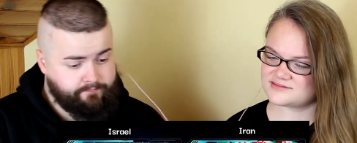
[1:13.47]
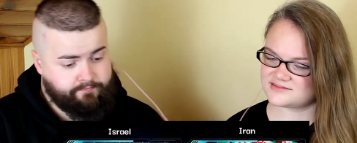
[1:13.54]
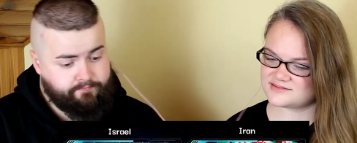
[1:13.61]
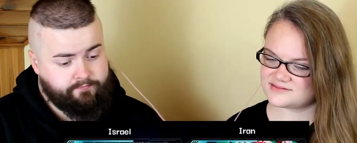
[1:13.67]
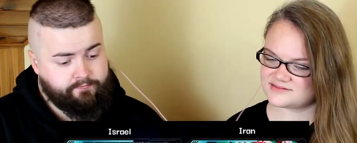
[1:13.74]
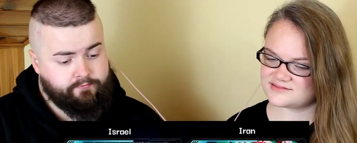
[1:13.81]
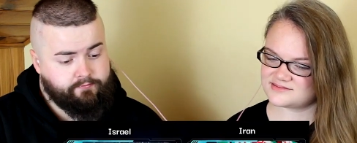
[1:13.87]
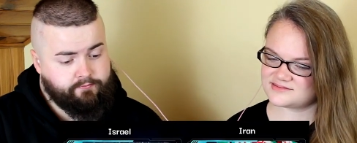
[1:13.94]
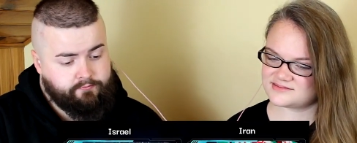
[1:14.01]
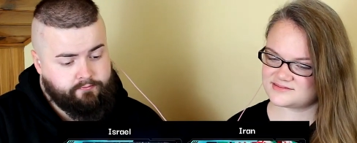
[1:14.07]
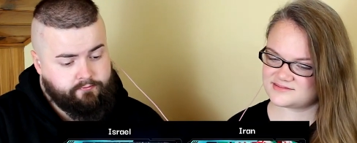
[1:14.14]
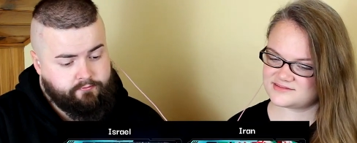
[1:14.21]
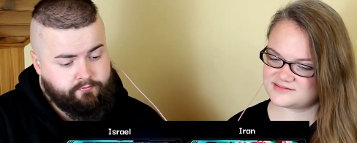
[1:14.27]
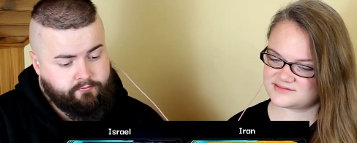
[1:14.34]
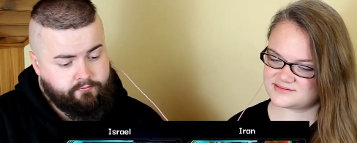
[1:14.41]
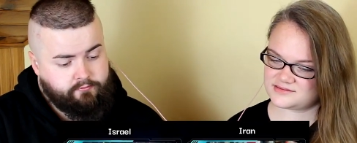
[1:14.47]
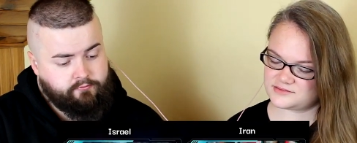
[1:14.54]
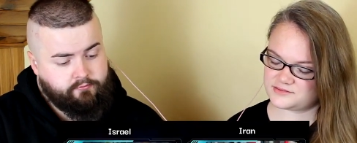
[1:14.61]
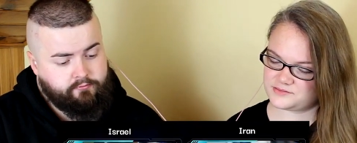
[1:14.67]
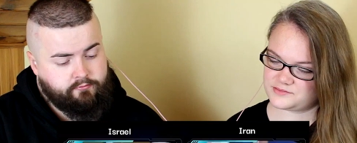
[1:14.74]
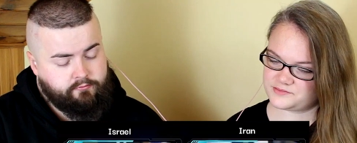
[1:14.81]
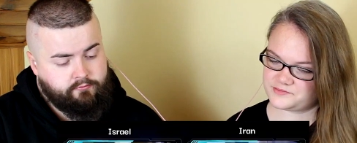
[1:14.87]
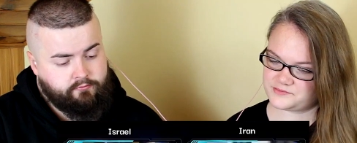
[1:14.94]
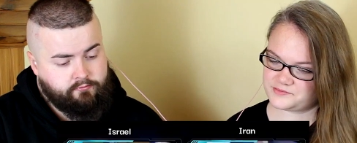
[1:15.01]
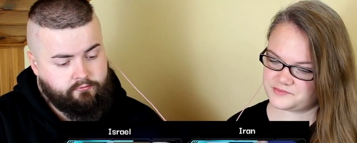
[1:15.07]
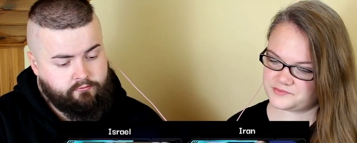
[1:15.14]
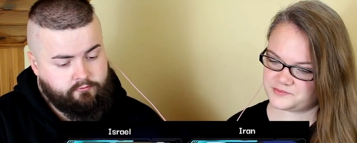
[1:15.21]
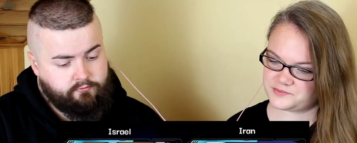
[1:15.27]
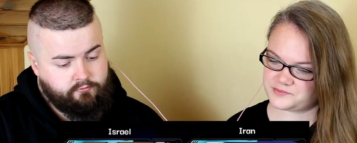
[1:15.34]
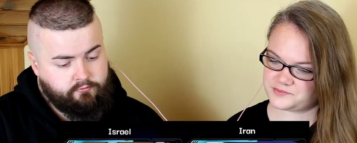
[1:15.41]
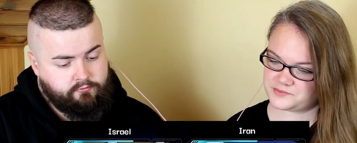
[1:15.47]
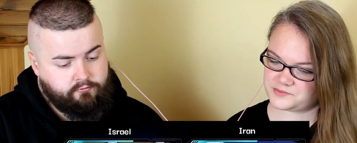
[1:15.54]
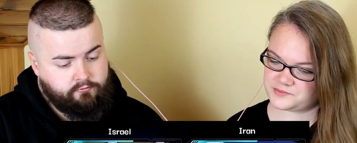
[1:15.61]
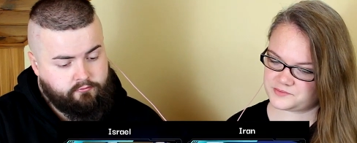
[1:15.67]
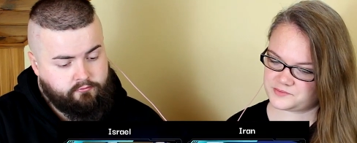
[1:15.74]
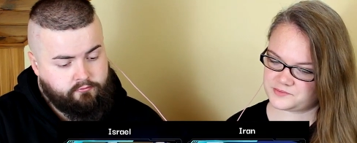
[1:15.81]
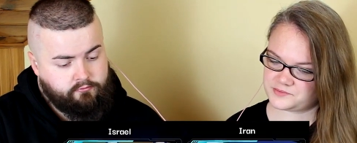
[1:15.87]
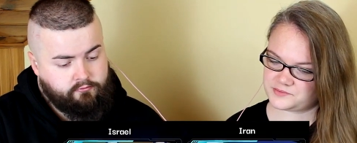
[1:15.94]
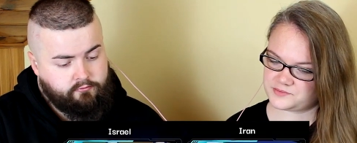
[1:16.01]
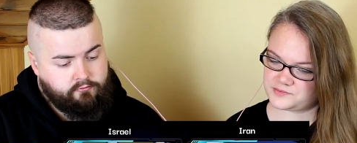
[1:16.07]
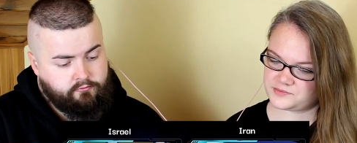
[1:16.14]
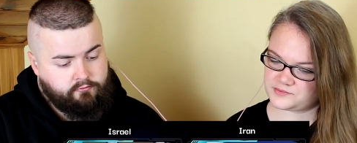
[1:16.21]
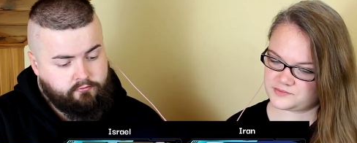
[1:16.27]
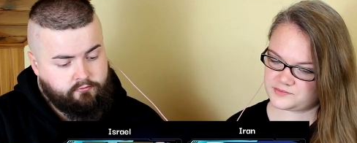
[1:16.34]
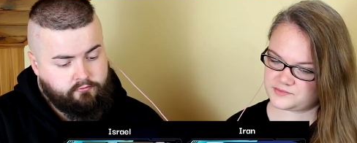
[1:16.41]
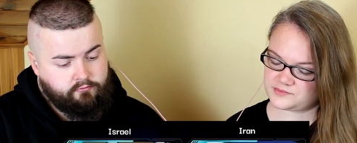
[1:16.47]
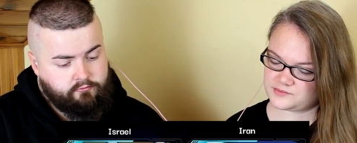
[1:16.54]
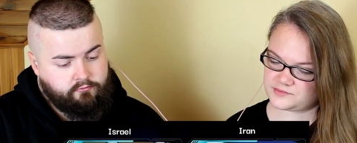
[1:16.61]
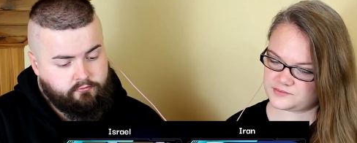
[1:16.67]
(silence)